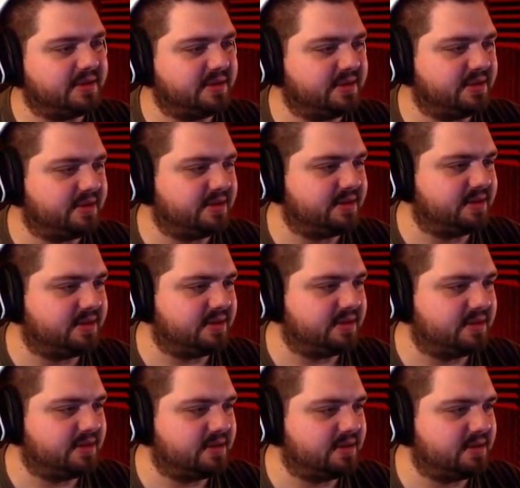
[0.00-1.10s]

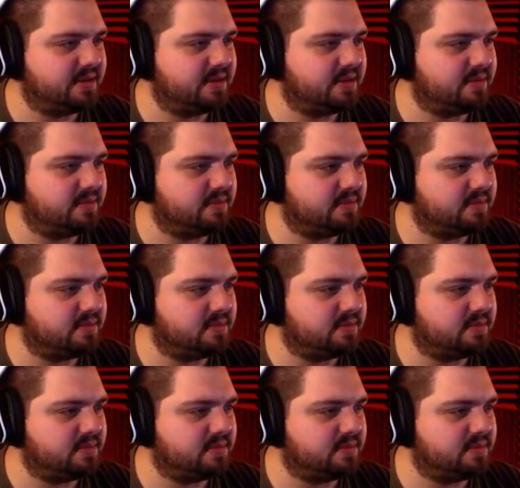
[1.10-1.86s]
No one is speaking in this clip.